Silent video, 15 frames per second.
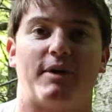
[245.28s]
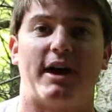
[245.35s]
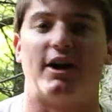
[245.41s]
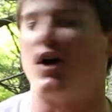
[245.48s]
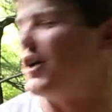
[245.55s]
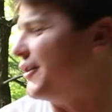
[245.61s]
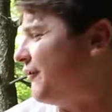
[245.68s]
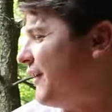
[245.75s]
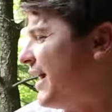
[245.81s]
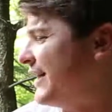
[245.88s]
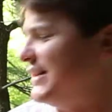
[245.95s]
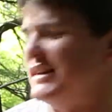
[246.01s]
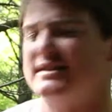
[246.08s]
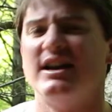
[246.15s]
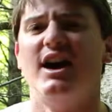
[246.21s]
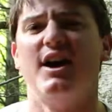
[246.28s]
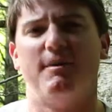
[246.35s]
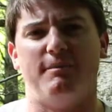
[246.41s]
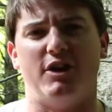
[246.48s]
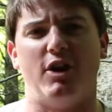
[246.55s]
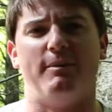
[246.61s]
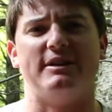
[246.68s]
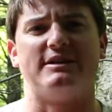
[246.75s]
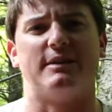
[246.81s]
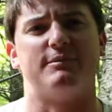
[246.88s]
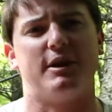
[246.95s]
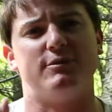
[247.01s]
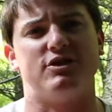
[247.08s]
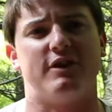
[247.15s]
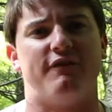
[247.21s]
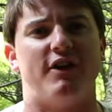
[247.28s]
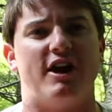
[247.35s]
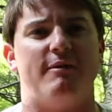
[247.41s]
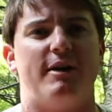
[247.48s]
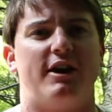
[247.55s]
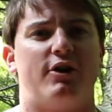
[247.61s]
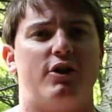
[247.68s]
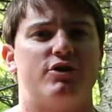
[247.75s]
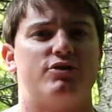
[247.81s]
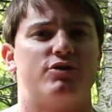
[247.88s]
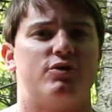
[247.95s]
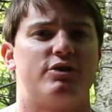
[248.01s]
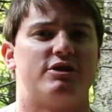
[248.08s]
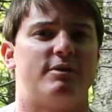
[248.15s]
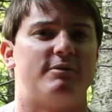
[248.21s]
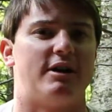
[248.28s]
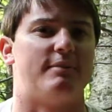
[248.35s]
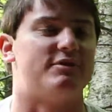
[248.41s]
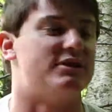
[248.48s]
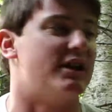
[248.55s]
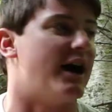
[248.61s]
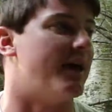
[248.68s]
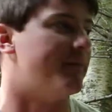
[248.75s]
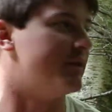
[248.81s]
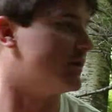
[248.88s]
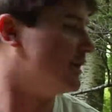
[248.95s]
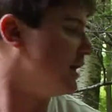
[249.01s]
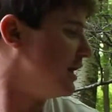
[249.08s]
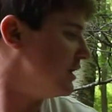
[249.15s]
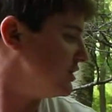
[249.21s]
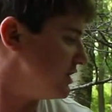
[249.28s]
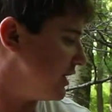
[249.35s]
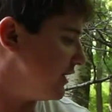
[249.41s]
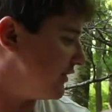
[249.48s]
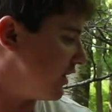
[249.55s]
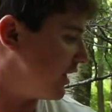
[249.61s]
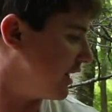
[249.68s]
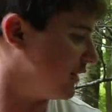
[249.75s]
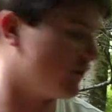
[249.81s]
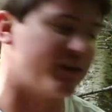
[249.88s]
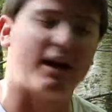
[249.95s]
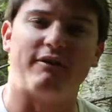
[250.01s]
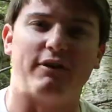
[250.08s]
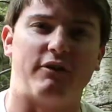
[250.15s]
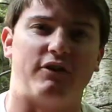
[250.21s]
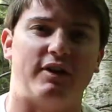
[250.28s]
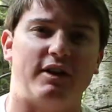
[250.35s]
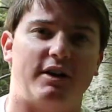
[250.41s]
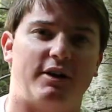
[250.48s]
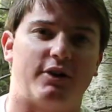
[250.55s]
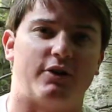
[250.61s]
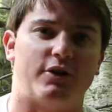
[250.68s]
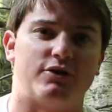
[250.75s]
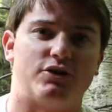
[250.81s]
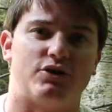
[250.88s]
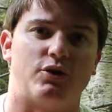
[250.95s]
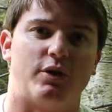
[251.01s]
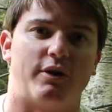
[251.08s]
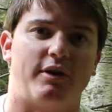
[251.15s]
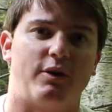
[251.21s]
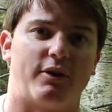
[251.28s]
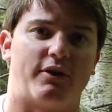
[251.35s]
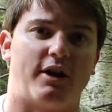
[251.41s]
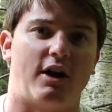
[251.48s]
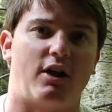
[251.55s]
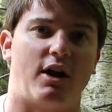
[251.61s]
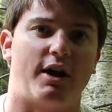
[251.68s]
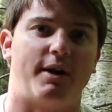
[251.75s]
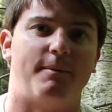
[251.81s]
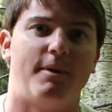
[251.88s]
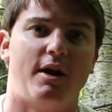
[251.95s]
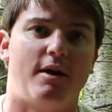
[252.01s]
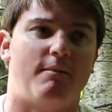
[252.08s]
Kind of hard to find these. Meiomi, sometimes you can find them at a grocery store, sometimes not, but Cherry Tart, I don't think I've ever seen it in a grocery store in North Carolina,